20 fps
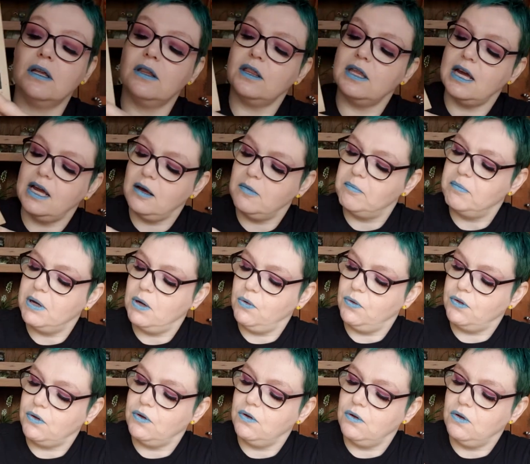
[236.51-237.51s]
They are
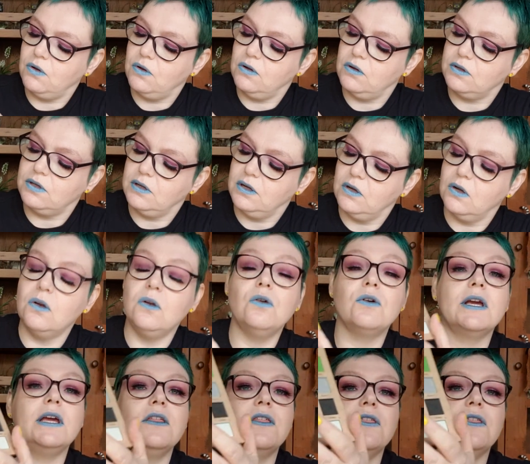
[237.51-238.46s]
both called Lucky